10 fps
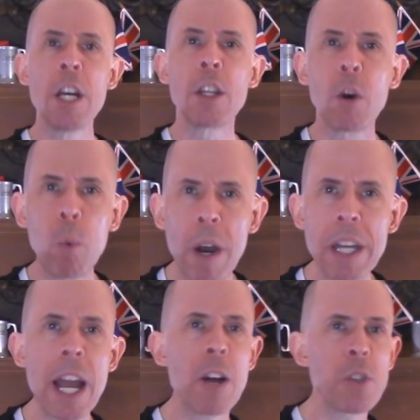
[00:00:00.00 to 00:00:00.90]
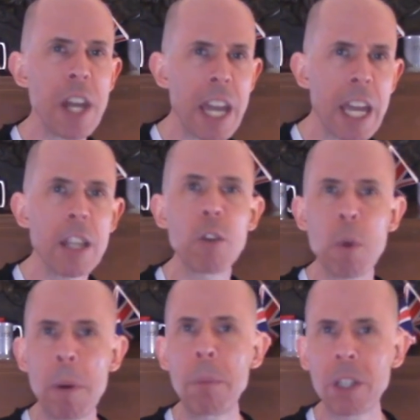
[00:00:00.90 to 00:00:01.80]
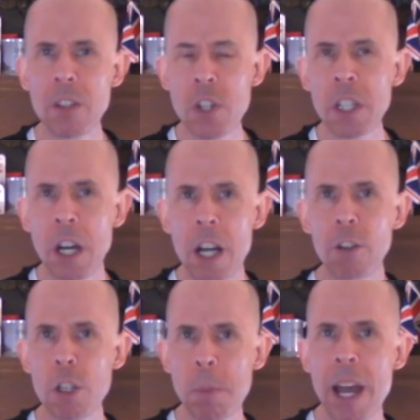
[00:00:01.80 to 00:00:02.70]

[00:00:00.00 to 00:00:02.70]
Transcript: the White House and the Republicans in Congress